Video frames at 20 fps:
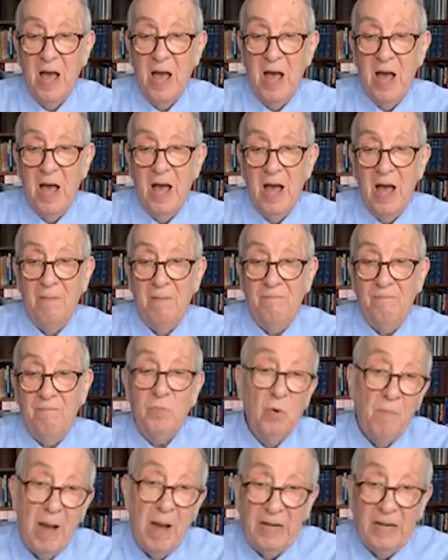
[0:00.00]

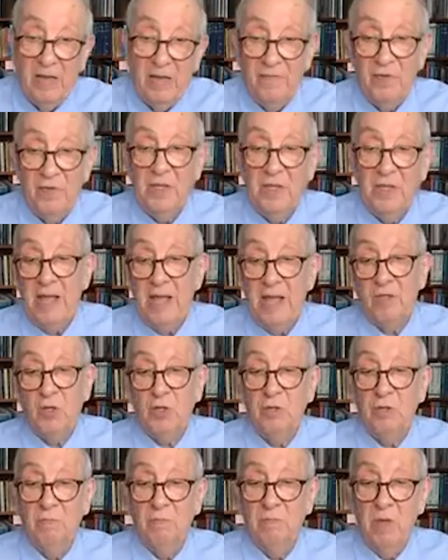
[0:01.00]
You might even get
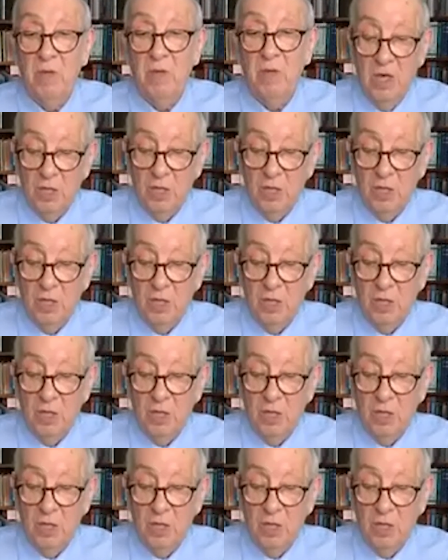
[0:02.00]
some